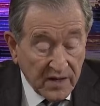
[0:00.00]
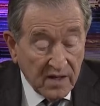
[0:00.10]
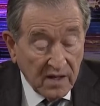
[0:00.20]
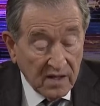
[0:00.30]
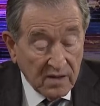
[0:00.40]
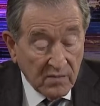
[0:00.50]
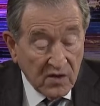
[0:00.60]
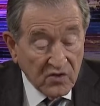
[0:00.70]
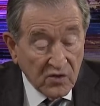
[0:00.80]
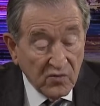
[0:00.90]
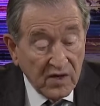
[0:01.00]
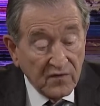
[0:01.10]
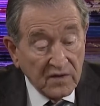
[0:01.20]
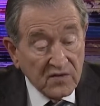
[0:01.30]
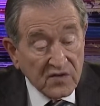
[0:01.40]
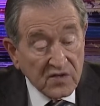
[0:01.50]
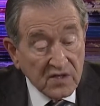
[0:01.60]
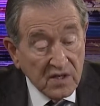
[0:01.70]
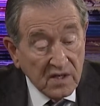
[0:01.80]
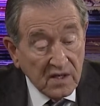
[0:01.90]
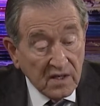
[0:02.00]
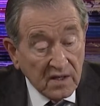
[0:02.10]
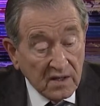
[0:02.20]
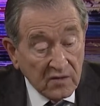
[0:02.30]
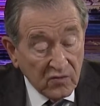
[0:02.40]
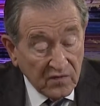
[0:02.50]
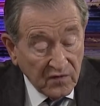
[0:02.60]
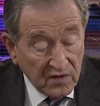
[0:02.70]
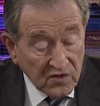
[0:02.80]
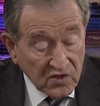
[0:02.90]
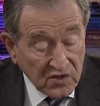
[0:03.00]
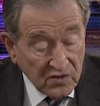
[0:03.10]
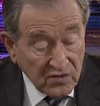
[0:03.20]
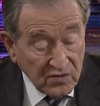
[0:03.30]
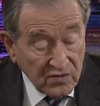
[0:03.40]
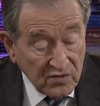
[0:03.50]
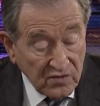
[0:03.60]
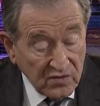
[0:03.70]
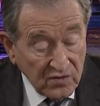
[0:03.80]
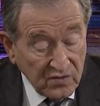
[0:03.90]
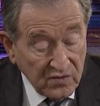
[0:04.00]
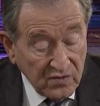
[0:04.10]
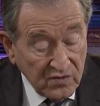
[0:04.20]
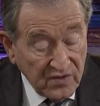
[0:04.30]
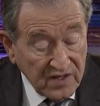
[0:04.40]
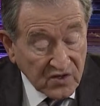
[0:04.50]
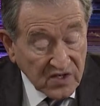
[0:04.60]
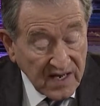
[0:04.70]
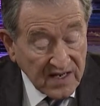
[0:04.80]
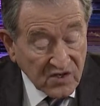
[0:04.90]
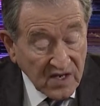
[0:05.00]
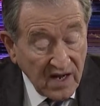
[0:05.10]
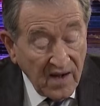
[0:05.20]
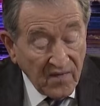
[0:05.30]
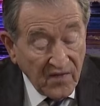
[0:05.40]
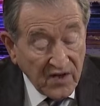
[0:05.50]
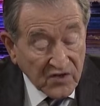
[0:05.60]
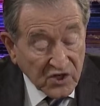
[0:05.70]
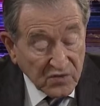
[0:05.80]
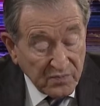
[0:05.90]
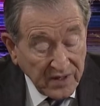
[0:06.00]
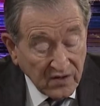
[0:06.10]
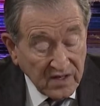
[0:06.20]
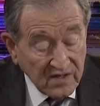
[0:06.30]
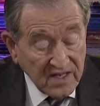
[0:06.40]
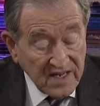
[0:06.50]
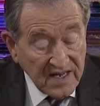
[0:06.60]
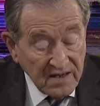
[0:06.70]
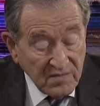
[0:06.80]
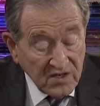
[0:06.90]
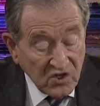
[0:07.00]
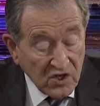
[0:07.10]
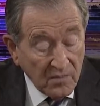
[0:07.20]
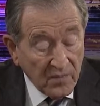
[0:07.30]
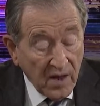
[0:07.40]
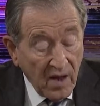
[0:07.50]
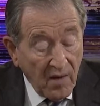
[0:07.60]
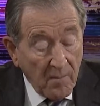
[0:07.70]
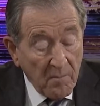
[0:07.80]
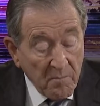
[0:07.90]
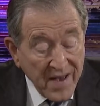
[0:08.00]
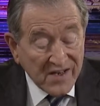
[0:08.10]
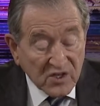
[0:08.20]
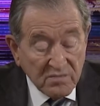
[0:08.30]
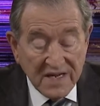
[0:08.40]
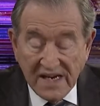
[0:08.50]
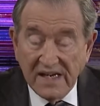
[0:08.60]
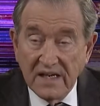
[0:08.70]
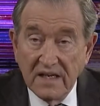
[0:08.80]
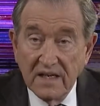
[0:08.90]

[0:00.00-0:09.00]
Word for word: uh, the marginal reference uh, refers to this as the Spirit, the image met me.